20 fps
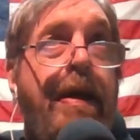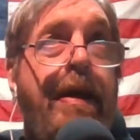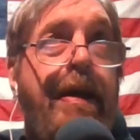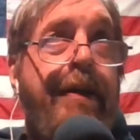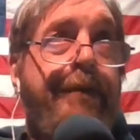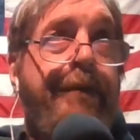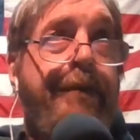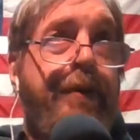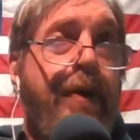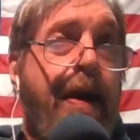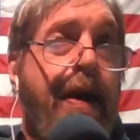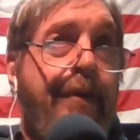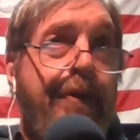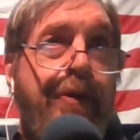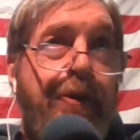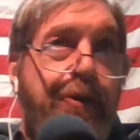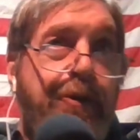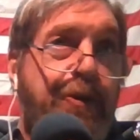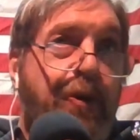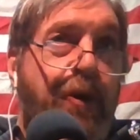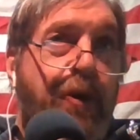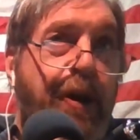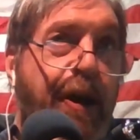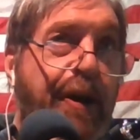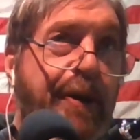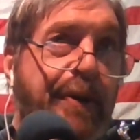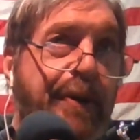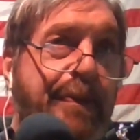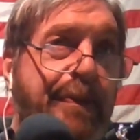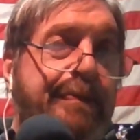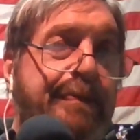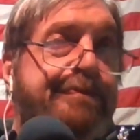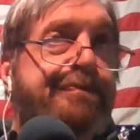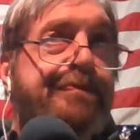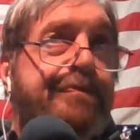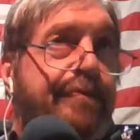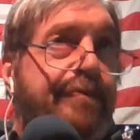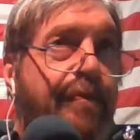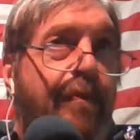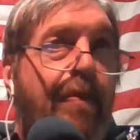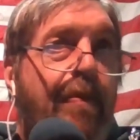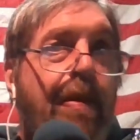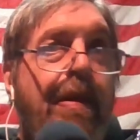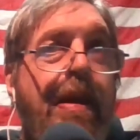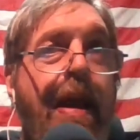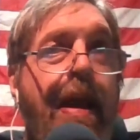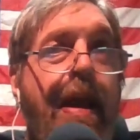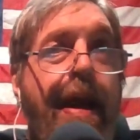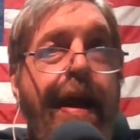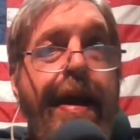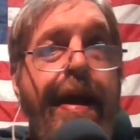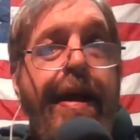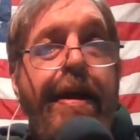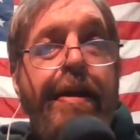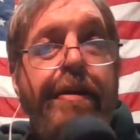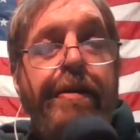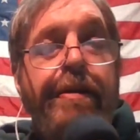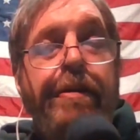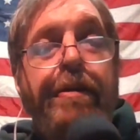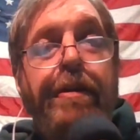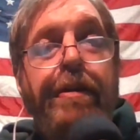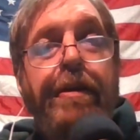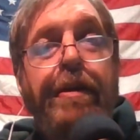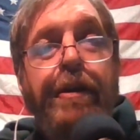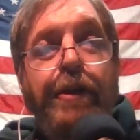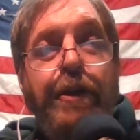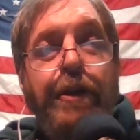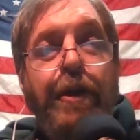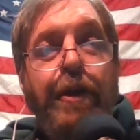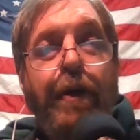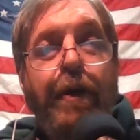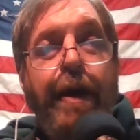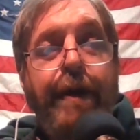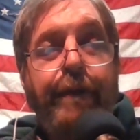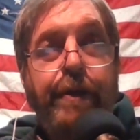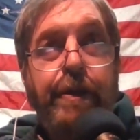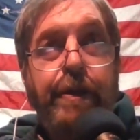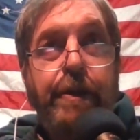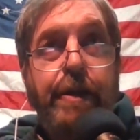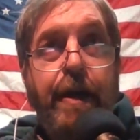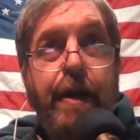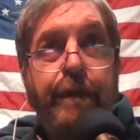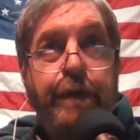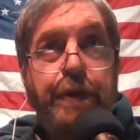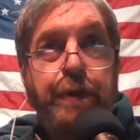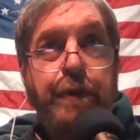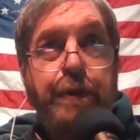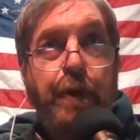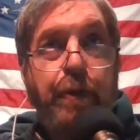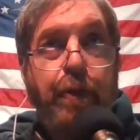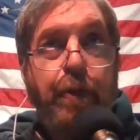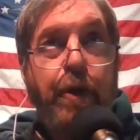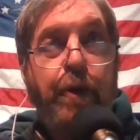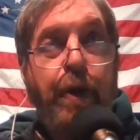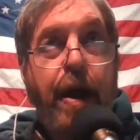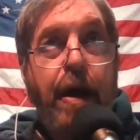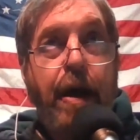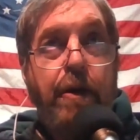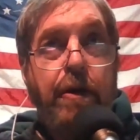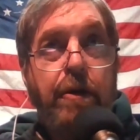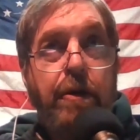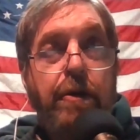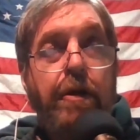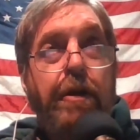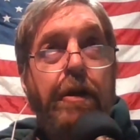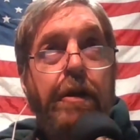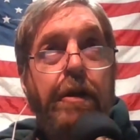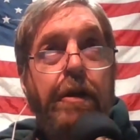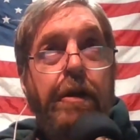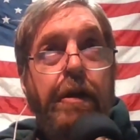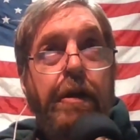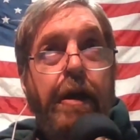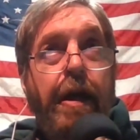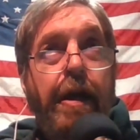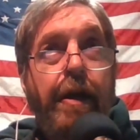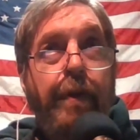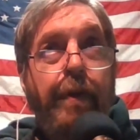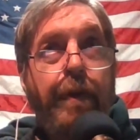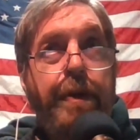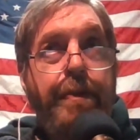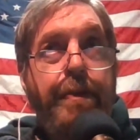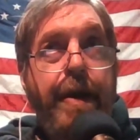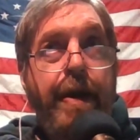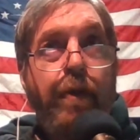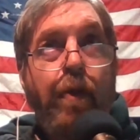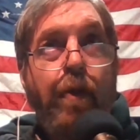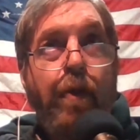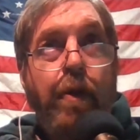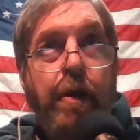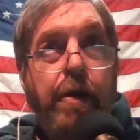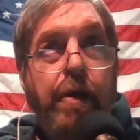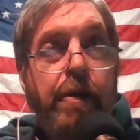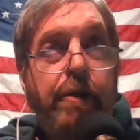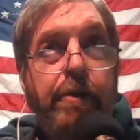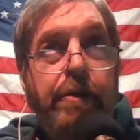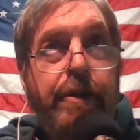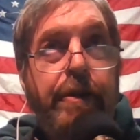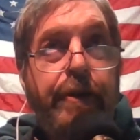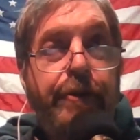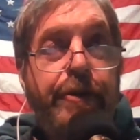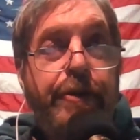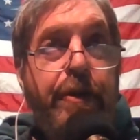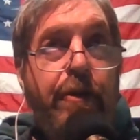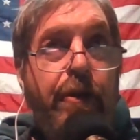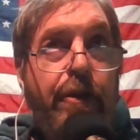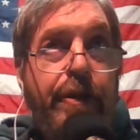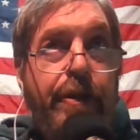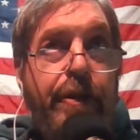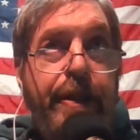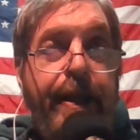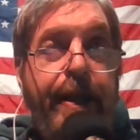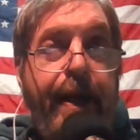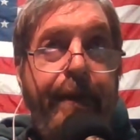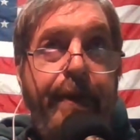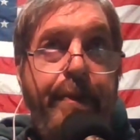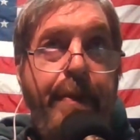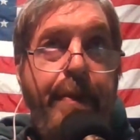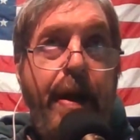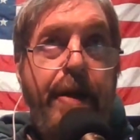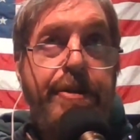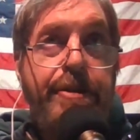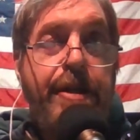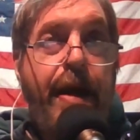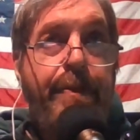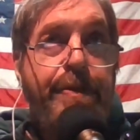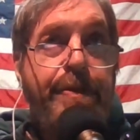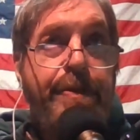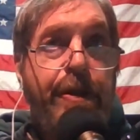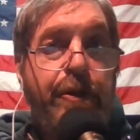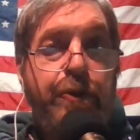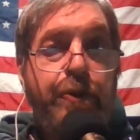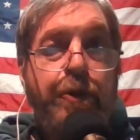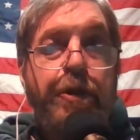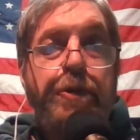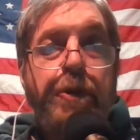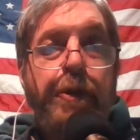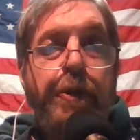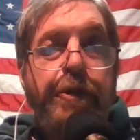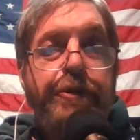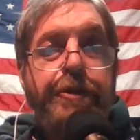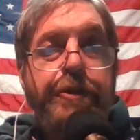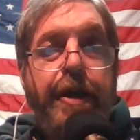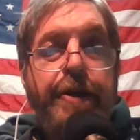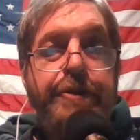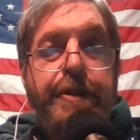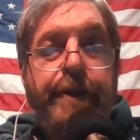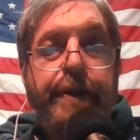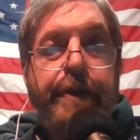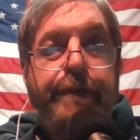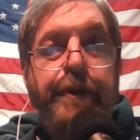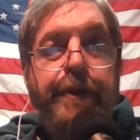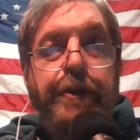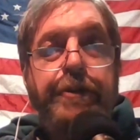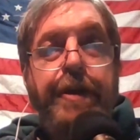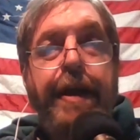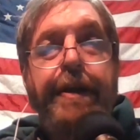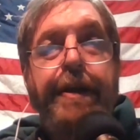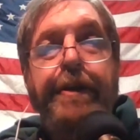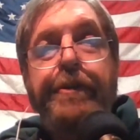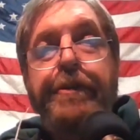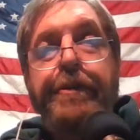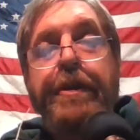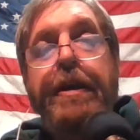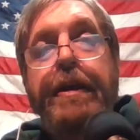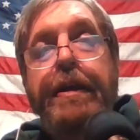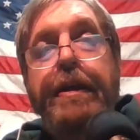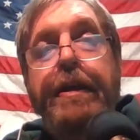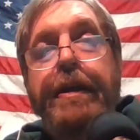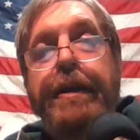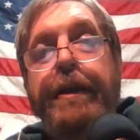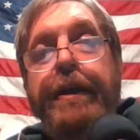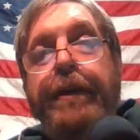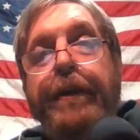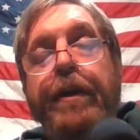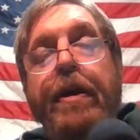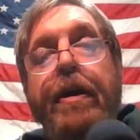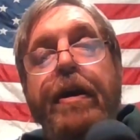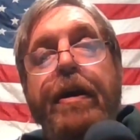If you have a 2-story home and you don't have good coverage with one router, we may want to consider looking at the mesh options, which we'll discuss in a few seconds here.